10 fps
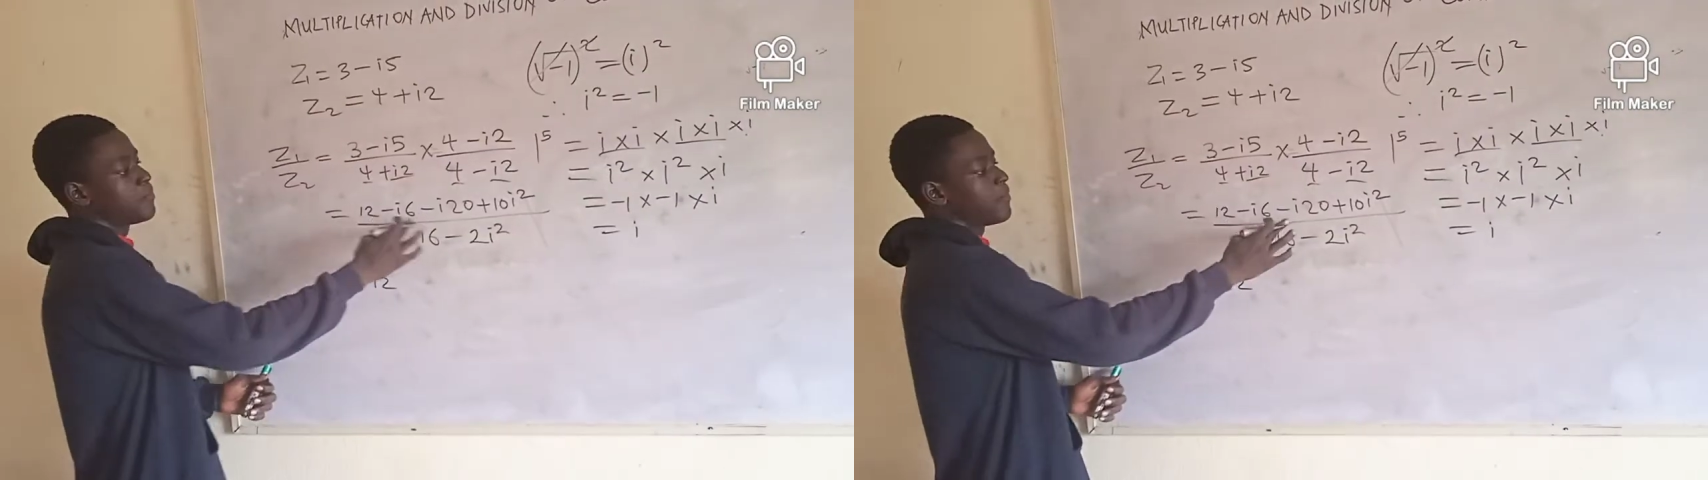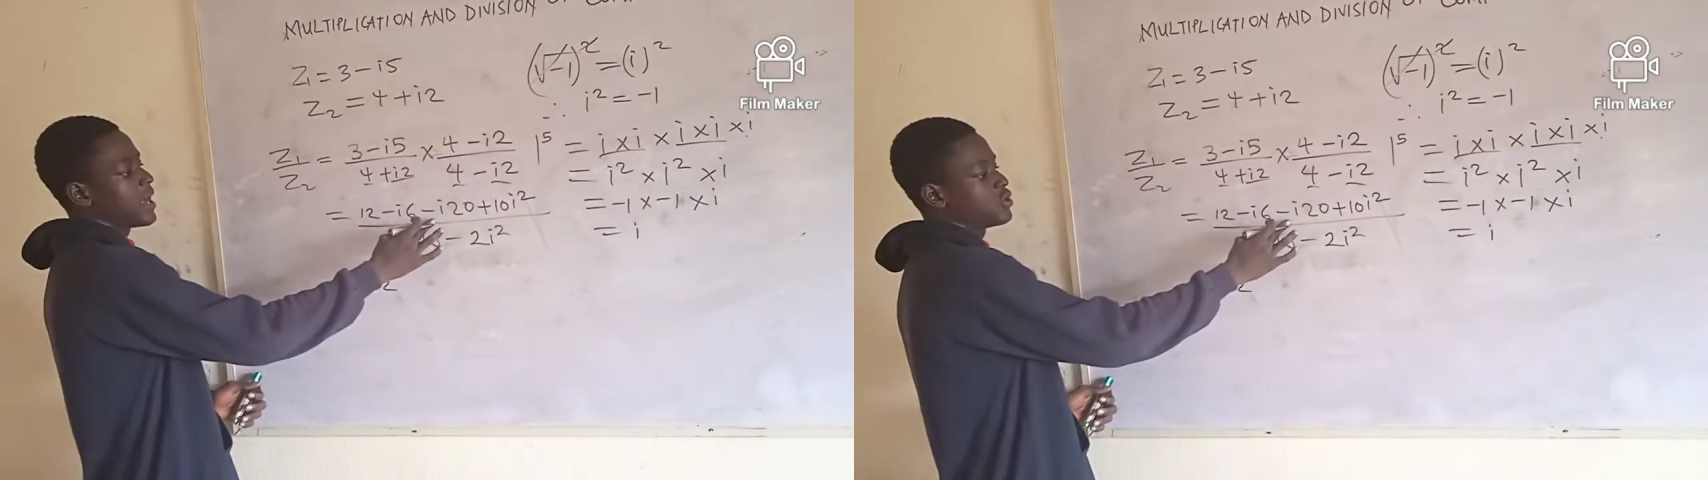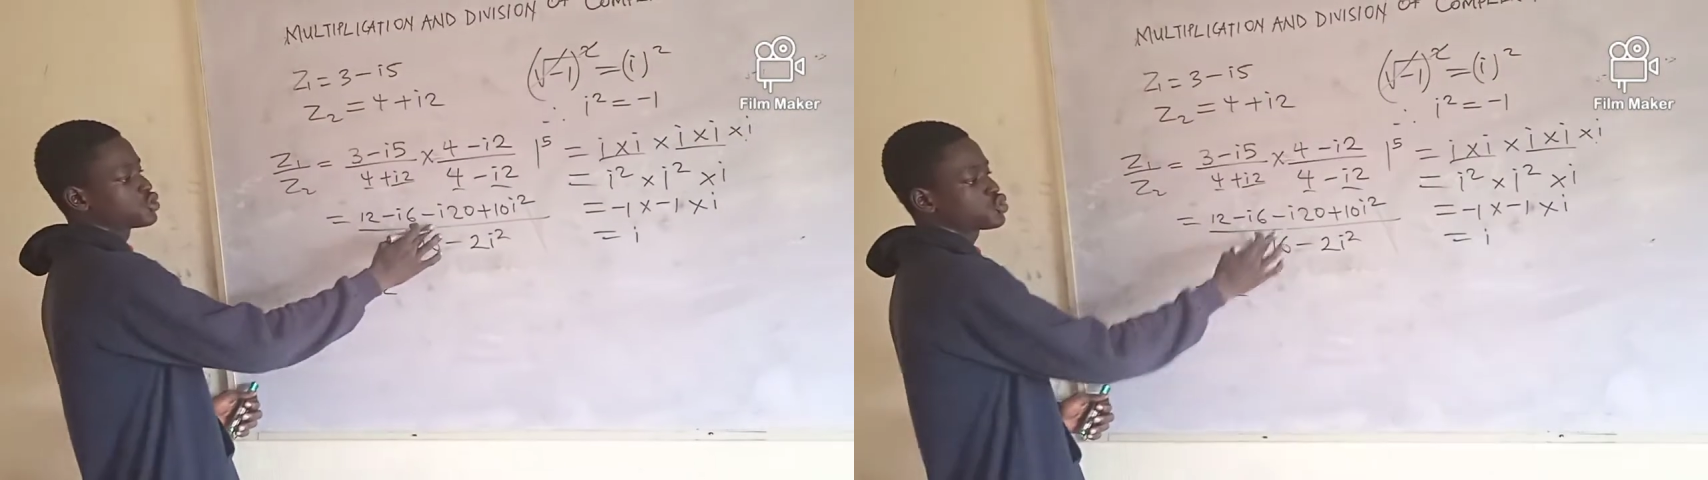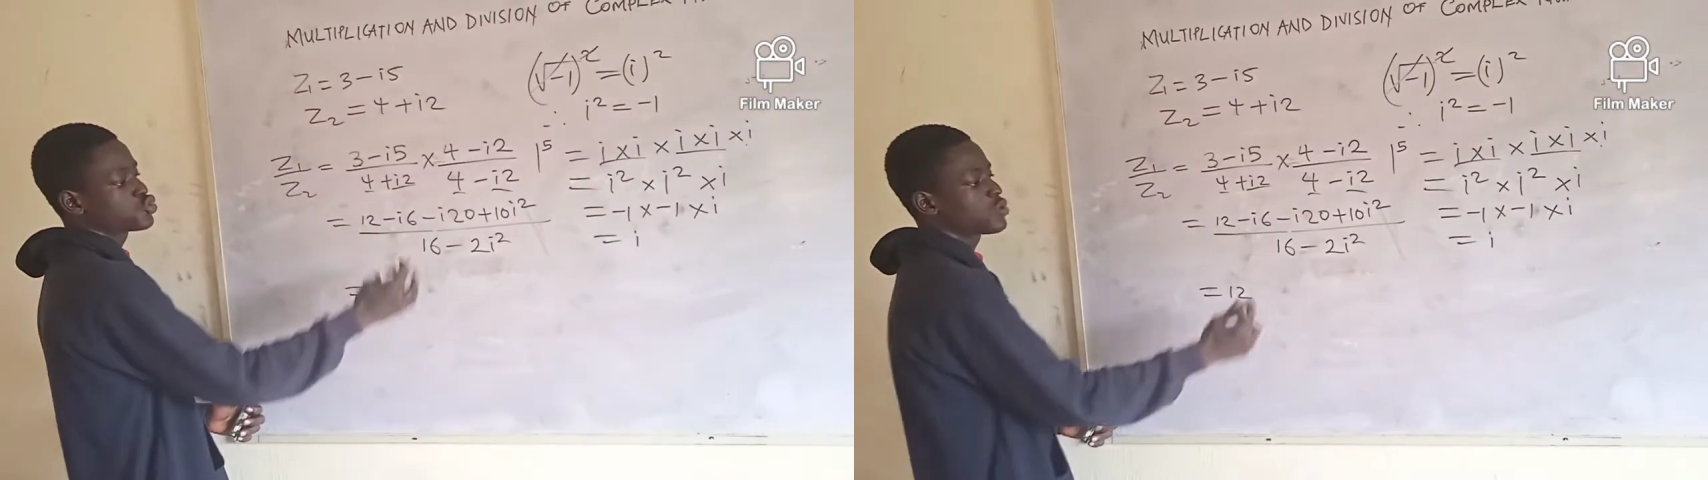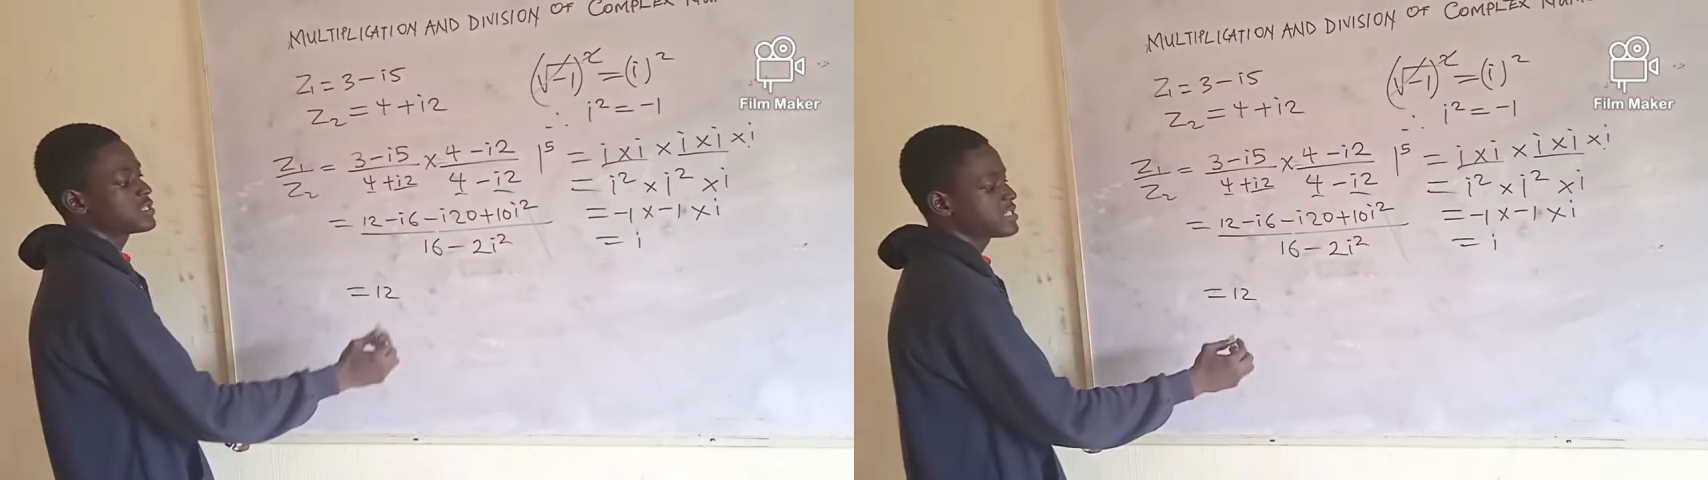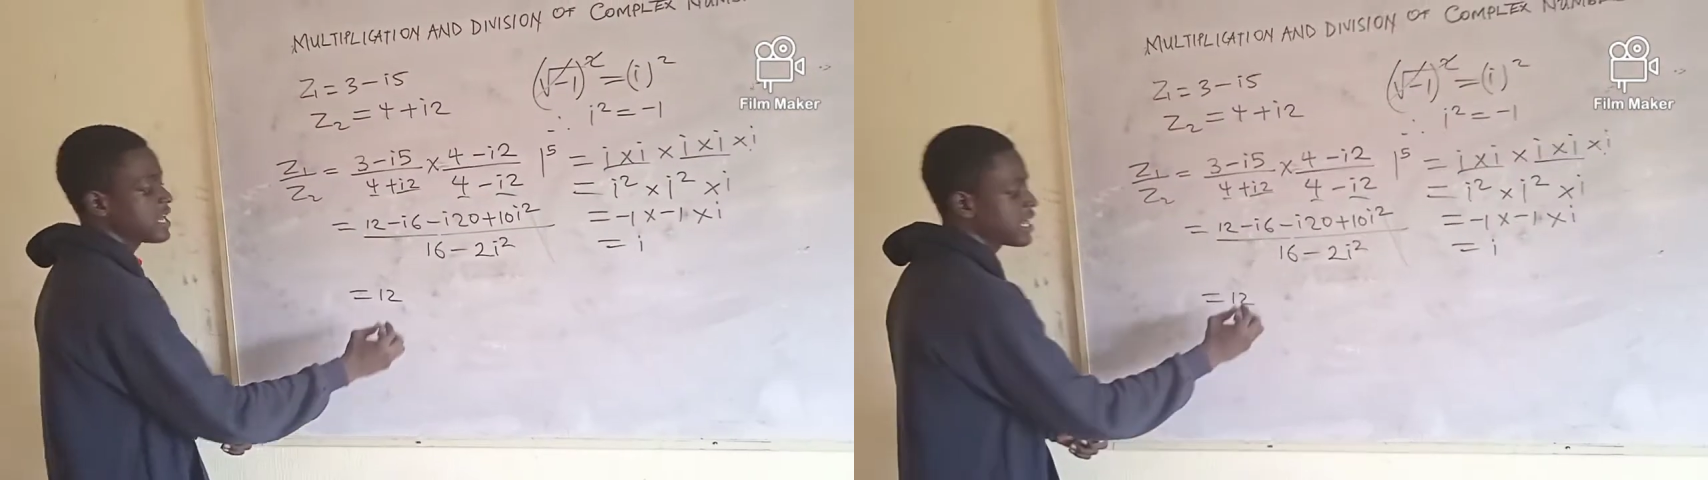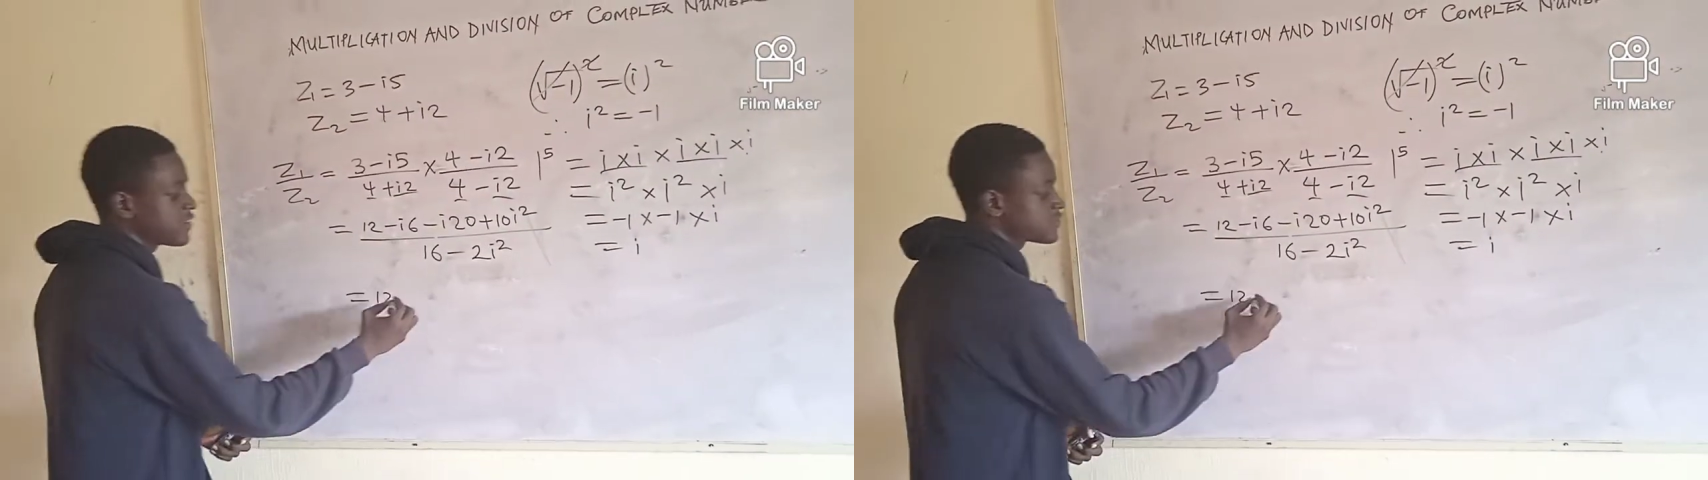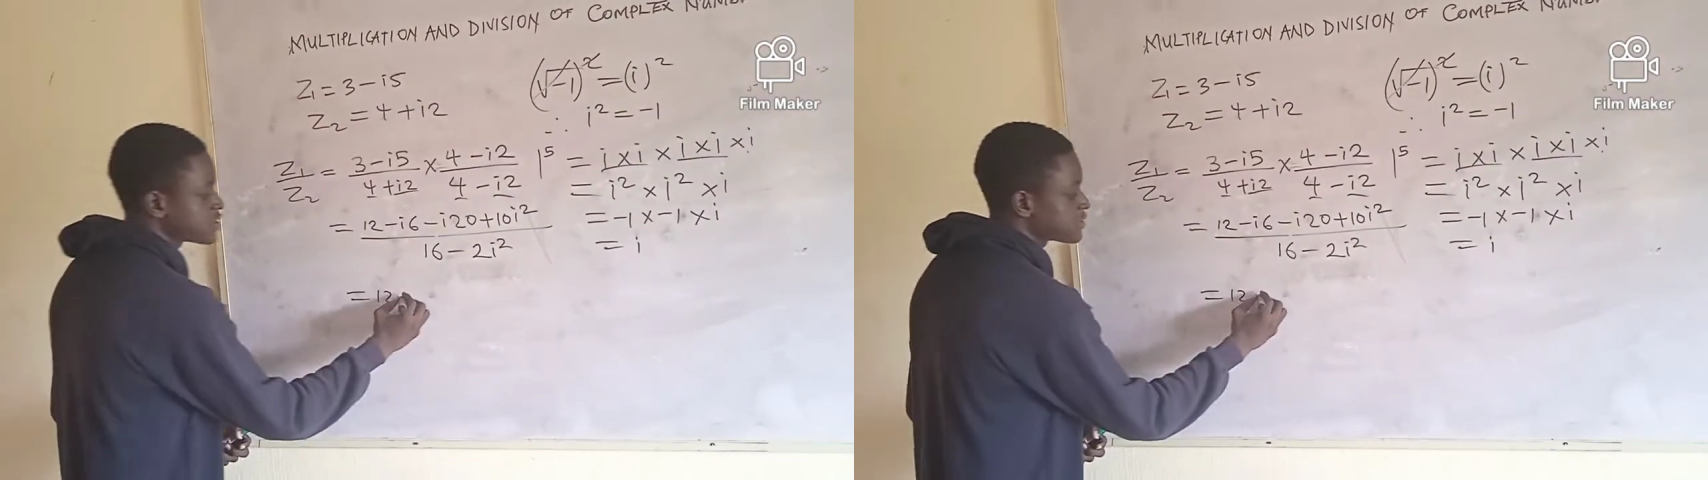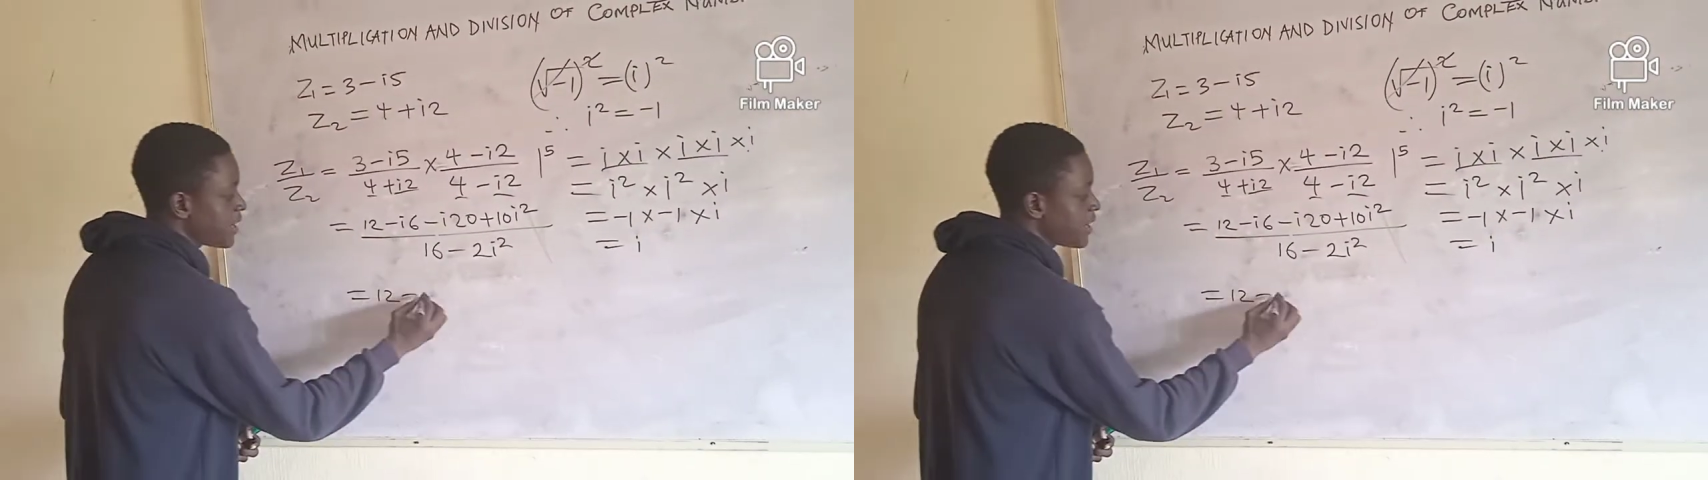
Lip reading: minus 20i gives us